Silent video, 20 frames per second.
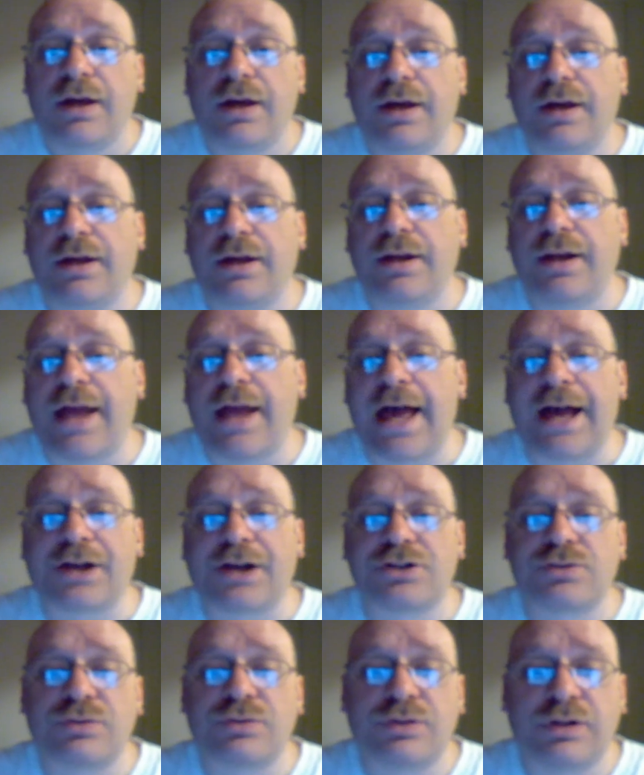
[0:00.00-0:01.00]
And
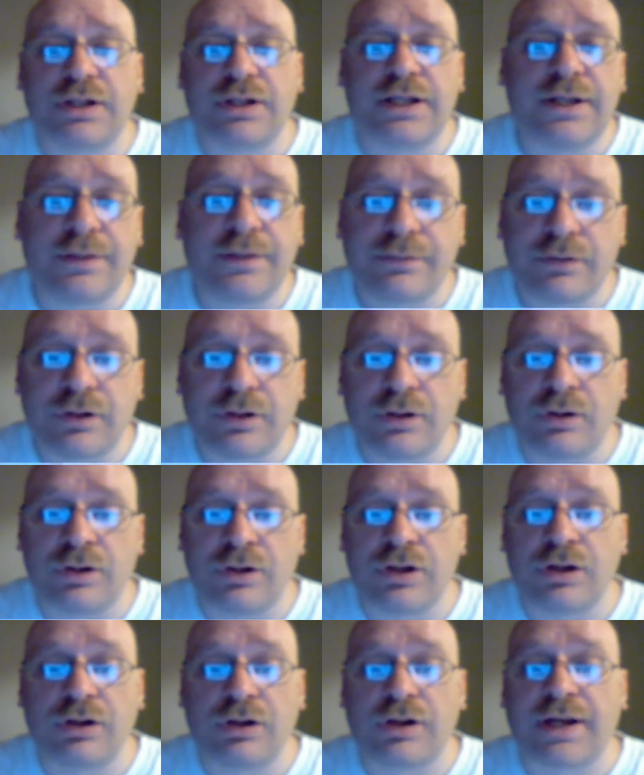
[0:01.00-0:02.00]
actually, you know,
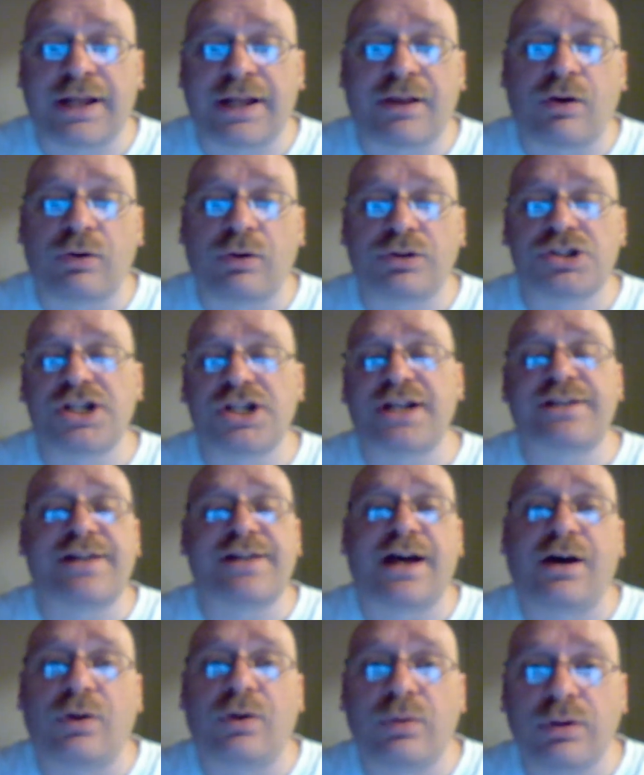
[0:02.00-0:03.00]
you can look at the whole
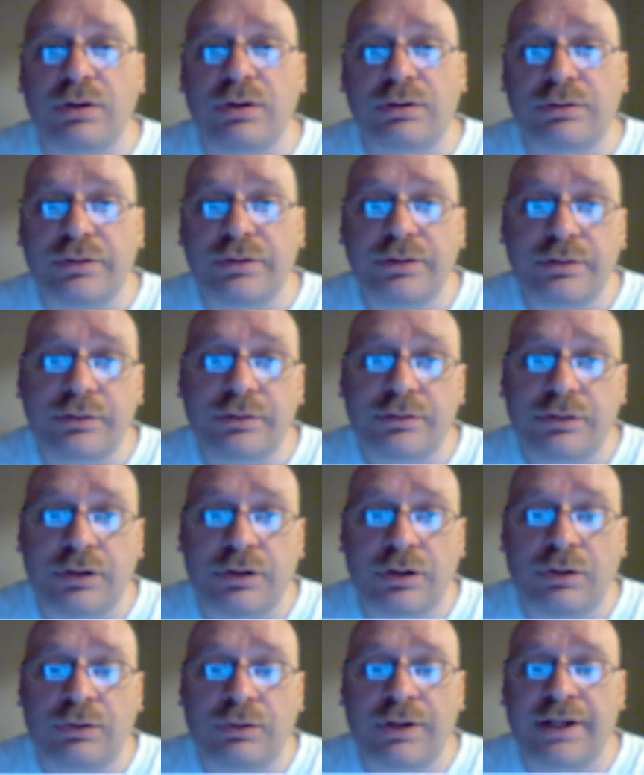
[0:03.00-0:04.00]
Gentile world,
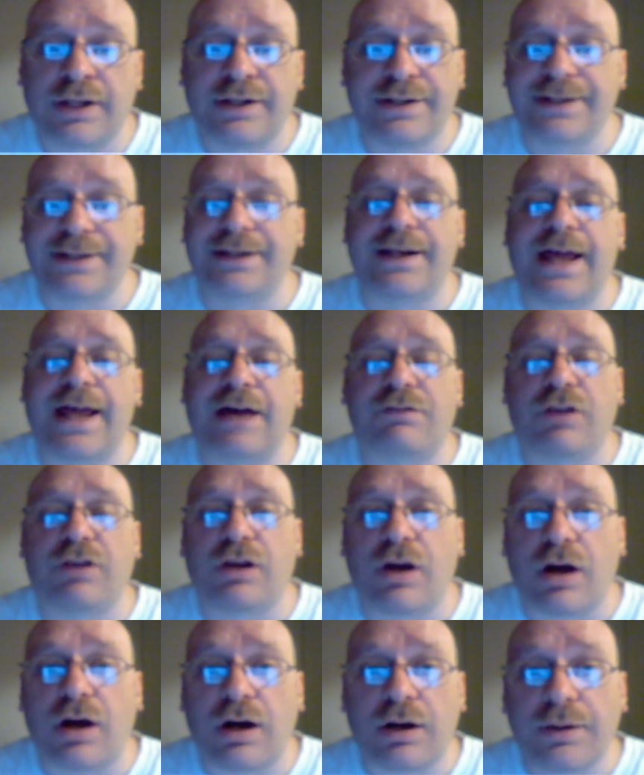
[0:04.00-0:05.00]
you know, that didn't have a
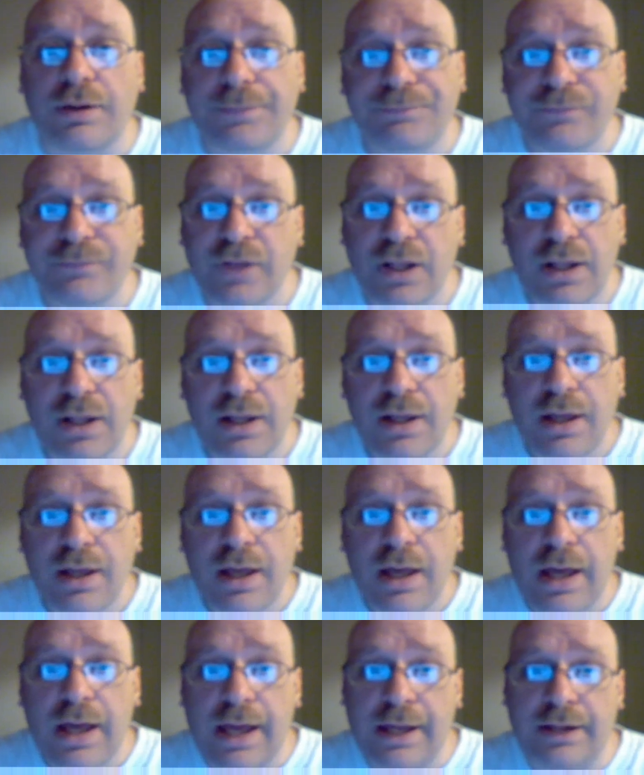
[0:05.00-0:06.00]
law,
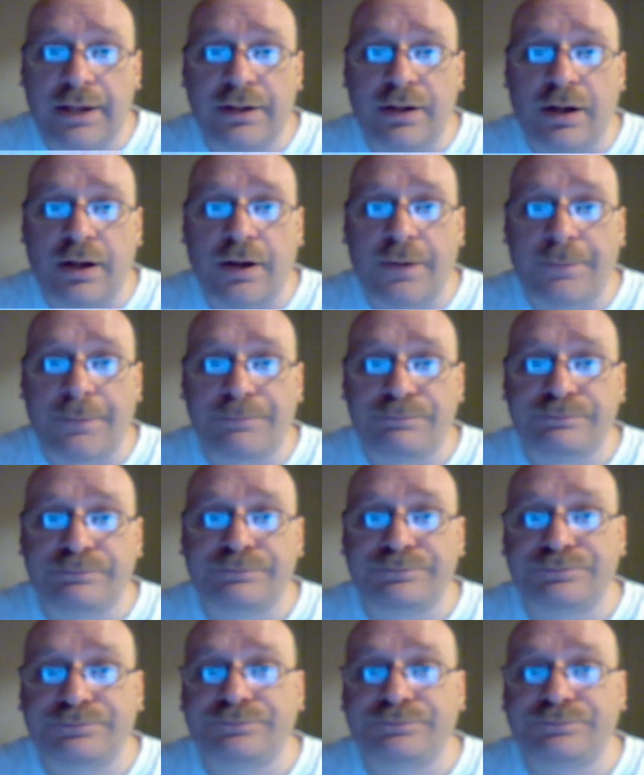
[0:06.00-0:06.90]
and um,